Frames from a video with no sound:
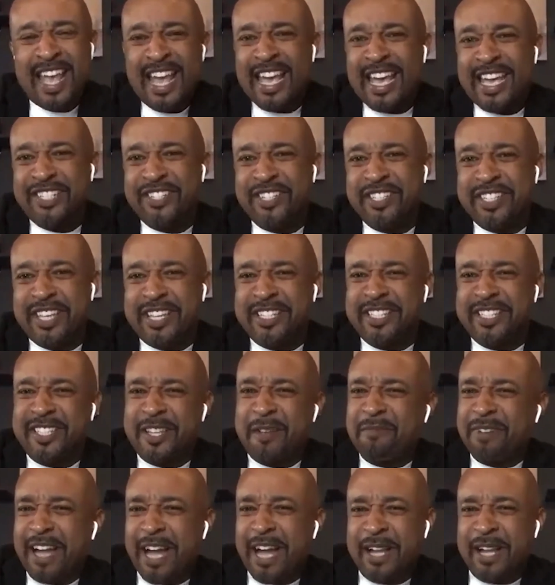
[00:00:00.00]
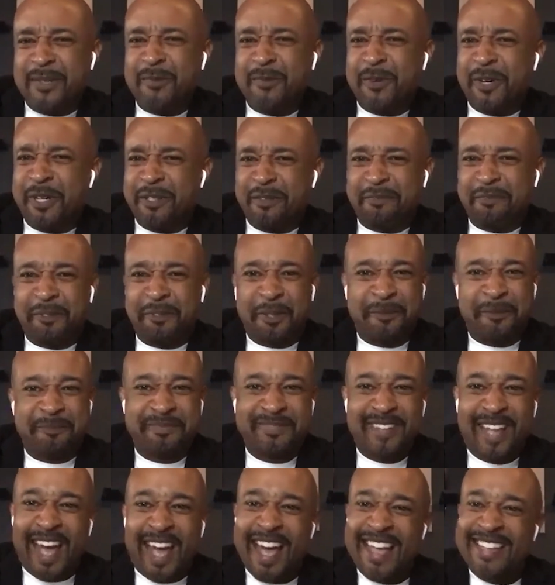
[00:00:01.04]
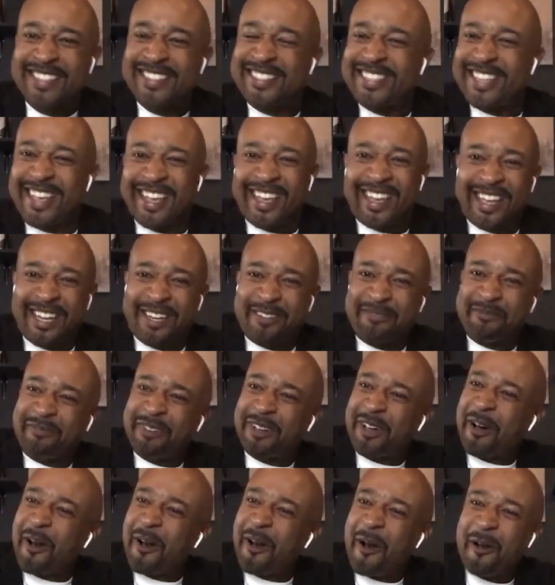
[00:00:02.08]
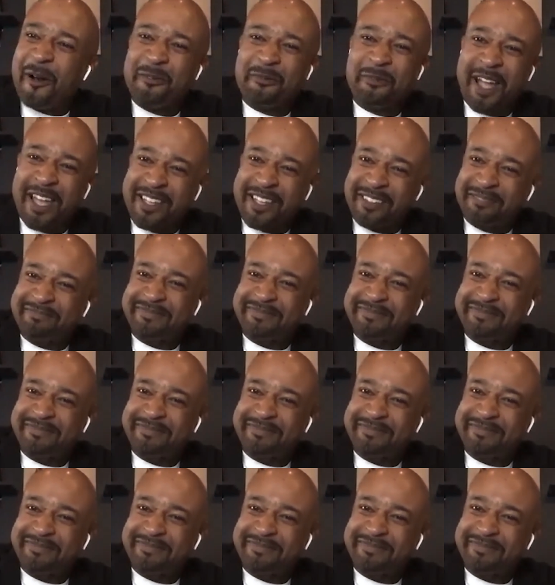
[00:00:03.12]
And she said, some kind of wonderful. I said, well, all right.